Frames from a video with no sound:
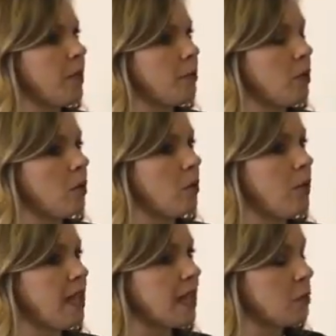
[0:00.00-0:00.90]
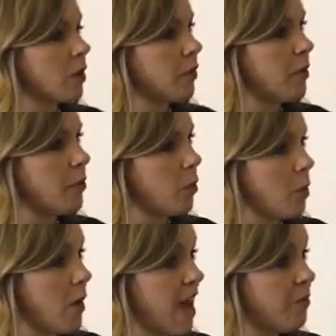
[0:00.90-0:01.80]
people, we like to work with people
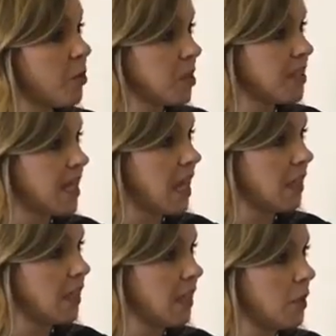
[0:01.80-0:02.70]
who have personality,